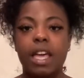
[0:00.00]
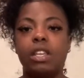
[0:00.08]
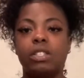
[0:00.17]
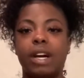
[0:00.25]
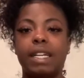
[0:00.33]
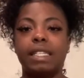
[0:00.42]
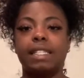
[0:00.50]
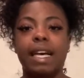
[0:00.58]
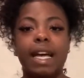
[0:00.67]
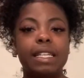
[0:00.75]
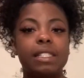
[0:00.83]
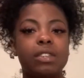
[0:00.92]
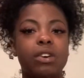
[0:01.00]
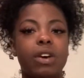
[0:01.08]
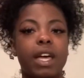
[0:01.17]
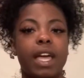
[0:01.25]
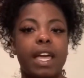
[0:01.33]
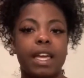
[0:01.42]
So I decided to go
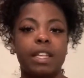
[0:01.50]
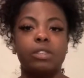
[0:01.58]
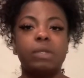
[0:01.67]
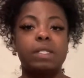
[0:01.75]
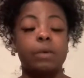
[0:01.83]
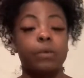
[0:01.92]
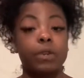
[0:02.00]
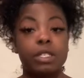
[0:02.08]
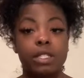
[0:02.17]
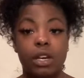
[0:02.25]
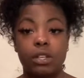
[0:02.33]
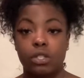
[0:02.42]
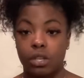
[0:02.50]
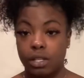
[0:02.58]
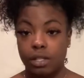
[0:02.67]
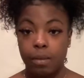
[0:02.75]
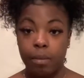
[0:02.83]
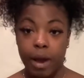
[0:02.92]
ahead and do some research on
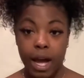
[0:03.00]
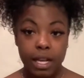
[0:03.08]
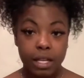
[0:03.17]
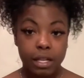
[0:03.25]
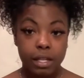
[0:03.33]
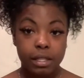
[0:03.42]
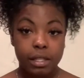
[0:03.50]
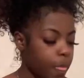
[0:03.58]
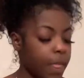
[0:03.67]
some products.